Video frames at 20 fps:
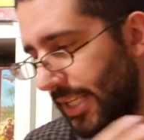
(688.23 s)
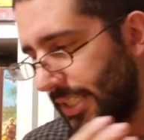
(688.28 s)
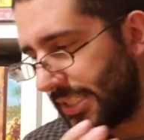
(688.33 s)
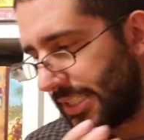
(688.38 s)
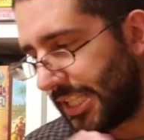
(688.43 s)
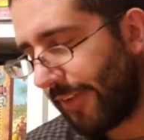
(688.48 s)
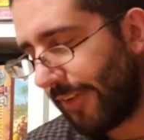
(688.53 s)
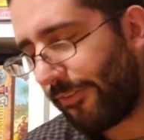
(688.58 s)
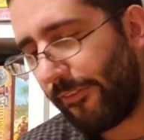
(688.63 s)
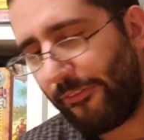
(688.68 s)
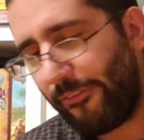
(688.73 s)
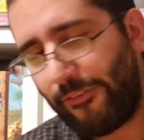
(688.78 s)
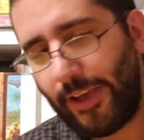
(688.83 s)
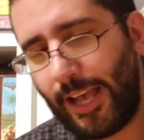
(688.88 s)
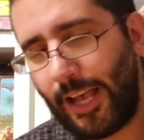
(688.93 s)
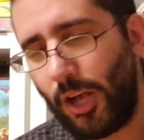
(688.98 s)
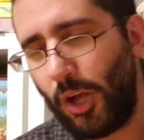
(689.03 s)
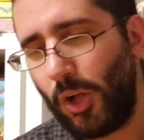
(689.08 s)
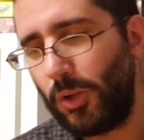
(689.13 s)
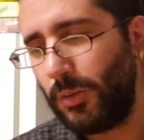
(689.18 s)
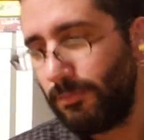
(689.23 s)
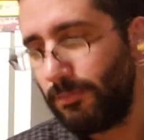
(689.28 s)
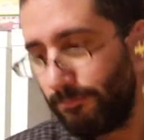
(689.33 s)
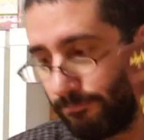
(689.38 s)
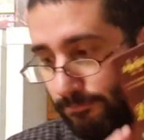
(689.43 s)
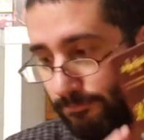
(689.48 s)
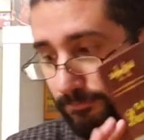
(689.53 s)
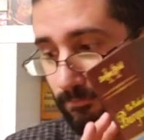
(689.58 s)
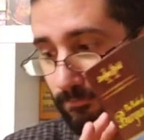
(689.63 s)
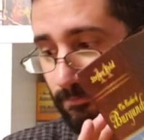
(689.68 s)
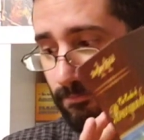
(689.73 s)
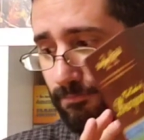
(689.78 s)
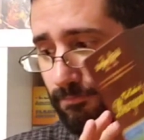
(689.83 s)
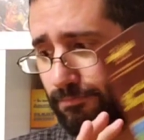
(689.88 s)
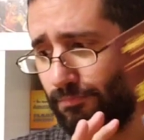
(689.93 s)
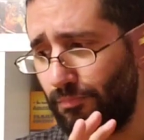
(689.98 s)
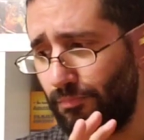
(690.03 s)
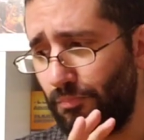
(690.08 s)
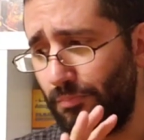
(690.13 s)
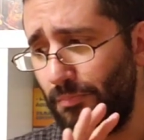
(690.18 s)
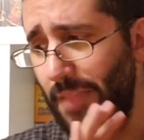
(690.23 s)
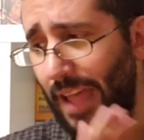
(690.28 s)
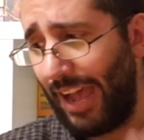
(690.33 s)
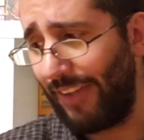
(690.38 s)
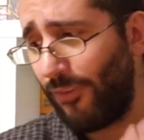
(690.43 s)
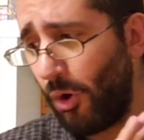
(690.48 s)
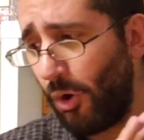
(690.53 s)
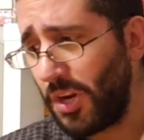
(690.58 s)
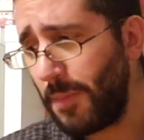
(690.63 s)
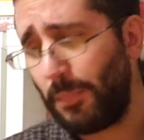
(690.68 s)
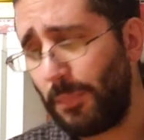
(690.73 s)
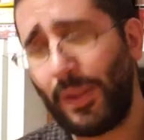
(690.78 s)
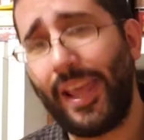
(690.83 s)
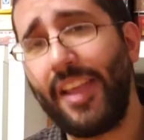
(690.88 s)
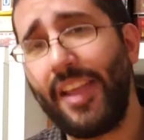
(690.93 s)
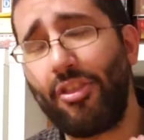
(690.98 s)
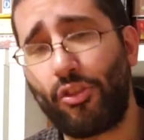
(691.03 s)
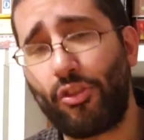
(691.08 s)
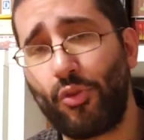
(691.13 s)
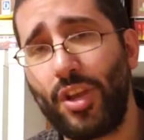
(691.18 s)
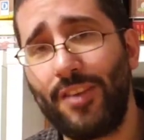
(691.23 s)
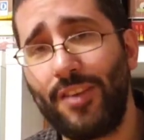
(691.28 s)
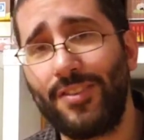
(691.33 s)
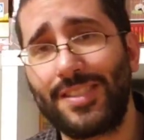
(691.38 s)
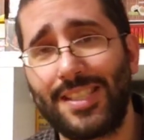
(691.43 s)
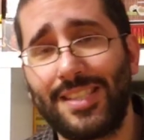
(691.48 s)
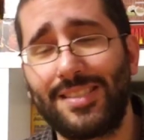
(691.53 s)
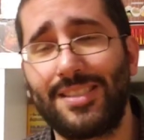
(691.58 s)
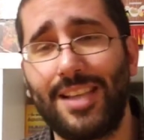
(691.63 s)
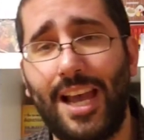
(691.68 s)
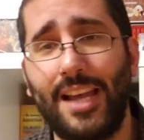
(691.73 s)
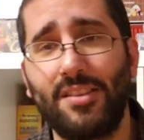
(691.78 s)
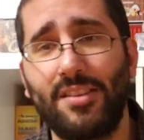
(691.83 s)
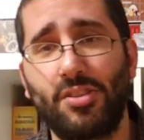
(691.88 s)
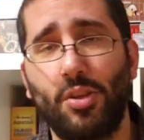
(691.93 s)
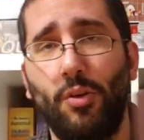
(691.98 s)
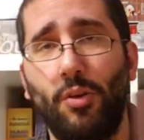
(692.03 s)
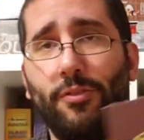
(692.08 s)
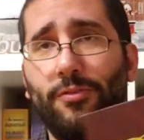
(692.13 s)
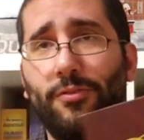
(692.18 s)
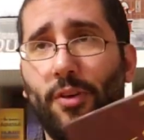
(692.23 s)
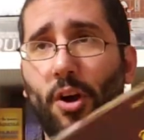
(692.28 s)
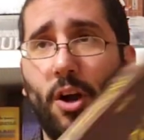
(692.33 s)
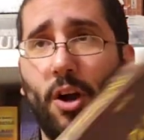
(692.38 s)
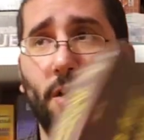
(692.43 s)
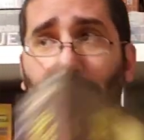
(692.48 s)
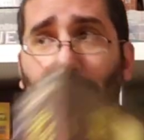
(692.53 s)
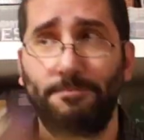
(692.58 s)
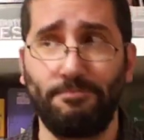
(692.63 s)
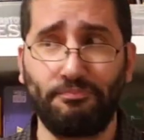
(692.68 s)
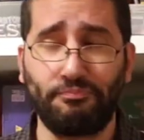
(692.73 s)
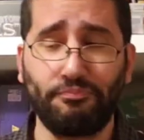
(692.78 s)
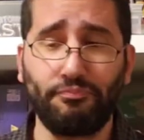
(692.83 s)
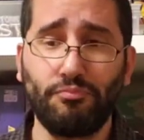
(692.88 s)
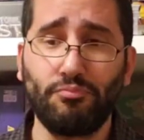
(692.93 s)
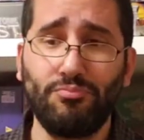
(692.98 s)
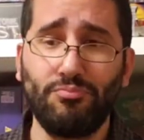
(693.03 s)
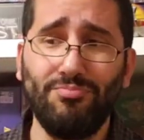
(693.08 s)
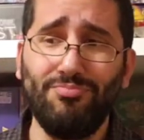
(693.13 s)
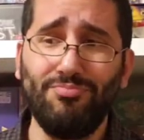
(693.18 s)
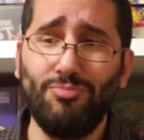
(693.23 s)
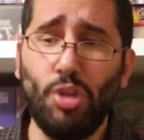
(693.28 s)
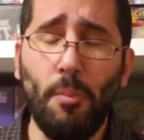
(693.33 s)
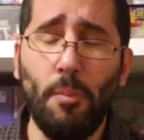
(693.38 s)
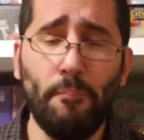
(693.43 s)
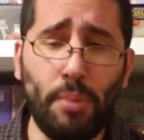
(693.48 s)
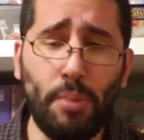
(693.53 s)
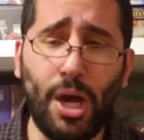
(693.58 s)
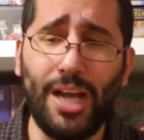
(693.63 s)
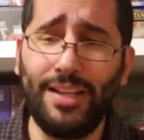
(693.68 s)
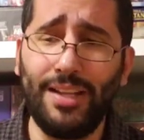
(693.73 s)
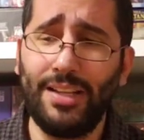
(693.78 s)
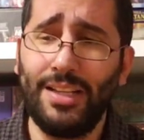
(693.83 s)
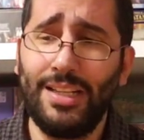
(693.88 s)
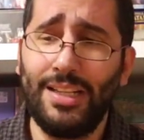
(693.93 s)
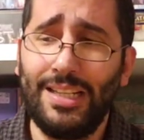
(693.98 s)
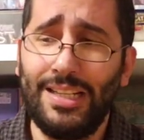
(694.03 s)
Stefan Feld, I've only played three of his designs so far, but